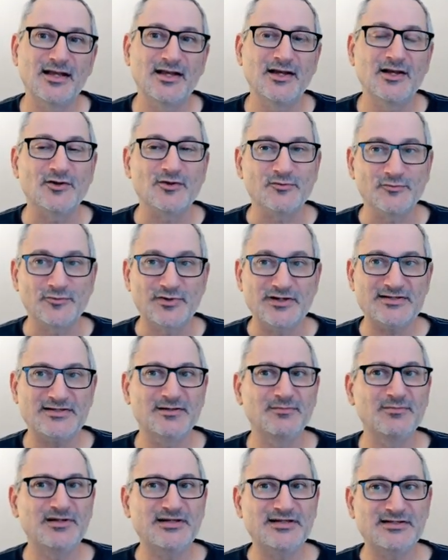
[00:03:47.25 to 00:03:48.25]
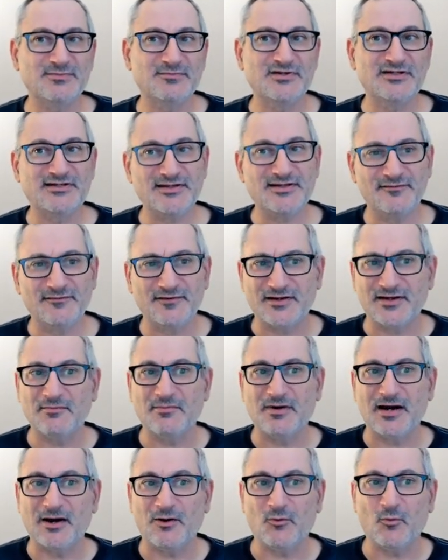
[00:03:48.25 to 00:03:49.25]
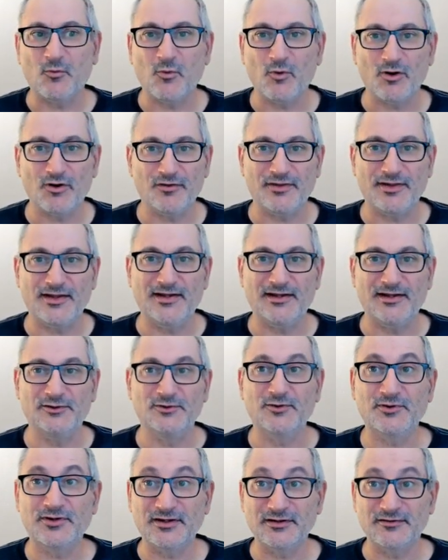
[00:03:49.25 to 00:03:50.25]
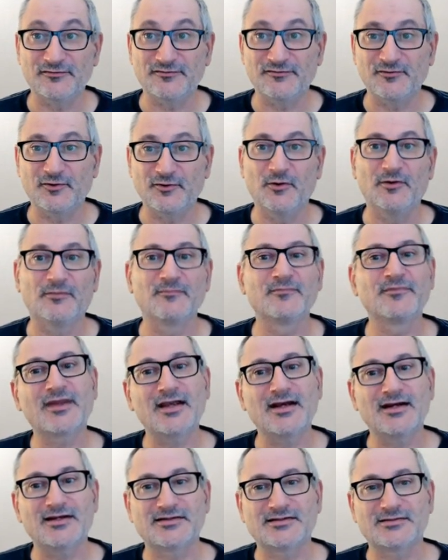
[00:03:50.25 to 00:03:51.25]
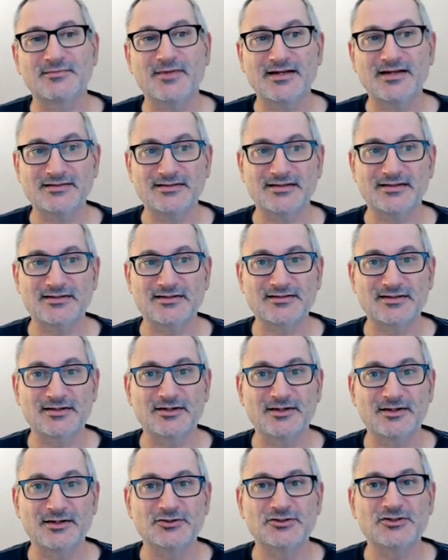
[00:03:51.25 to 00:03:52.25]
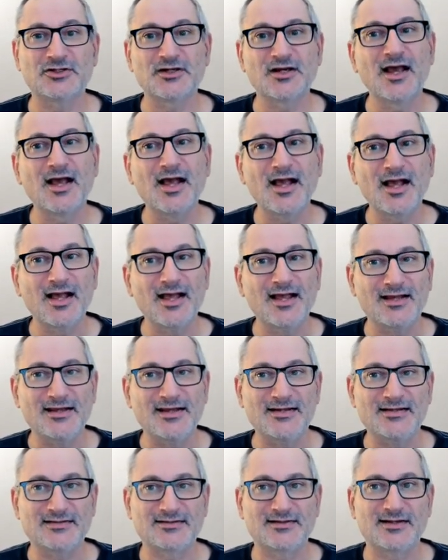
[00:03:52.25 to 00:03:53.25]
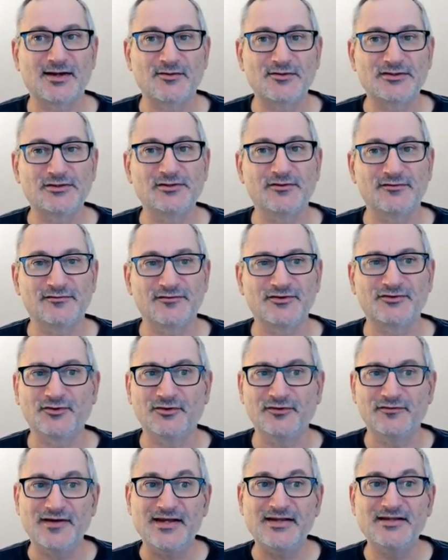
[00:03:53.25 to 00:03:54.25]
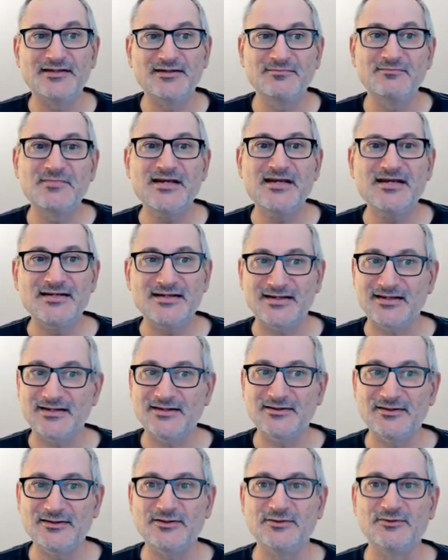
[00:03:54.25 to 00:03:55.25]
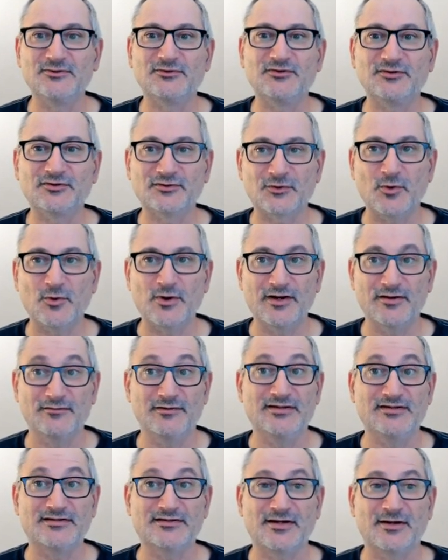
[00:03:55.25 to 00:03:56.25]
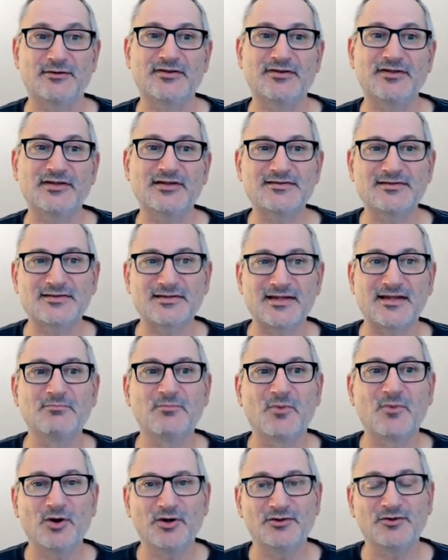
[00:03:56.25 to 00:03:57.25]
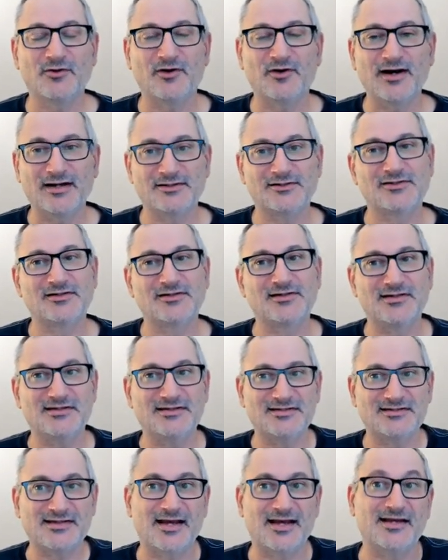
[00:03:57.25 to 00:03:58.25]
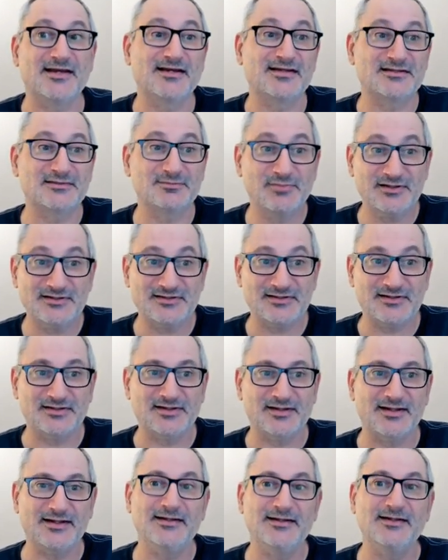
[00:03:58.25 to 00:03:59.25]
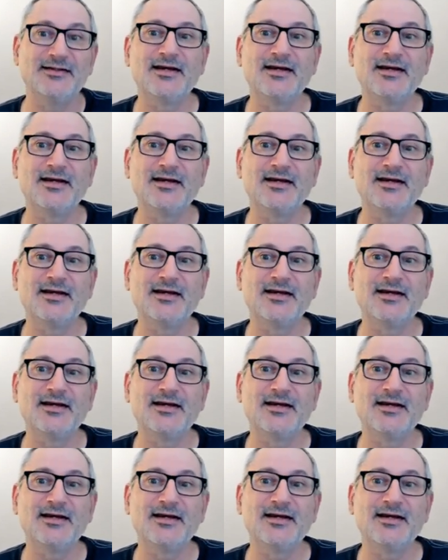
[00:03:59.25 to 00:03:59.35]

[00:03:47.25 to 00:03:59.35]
reasonably specific about what they're looking for, a semantic search is going to look for the sort of hidden meaning in the user's query. So things that they might not actually say explicitly